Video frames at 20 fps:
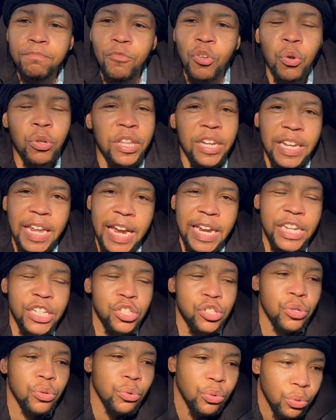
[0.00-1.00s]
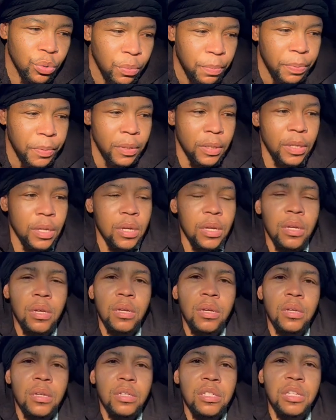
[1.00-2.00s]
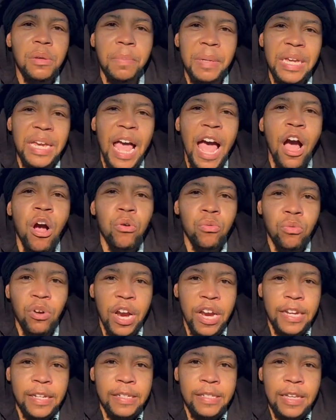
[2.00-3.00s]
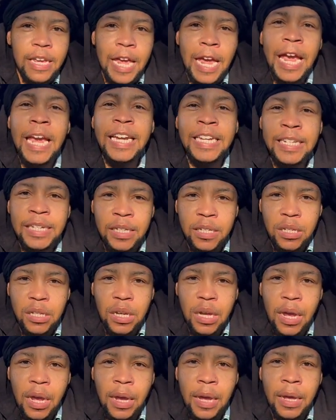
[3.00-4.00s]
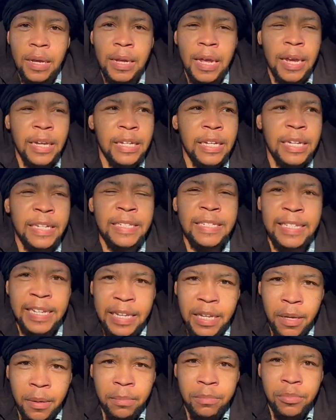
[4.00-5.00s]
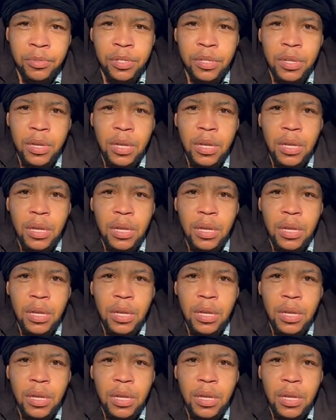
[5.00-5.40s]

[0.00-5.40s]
or the latest group to be outright hated and condemned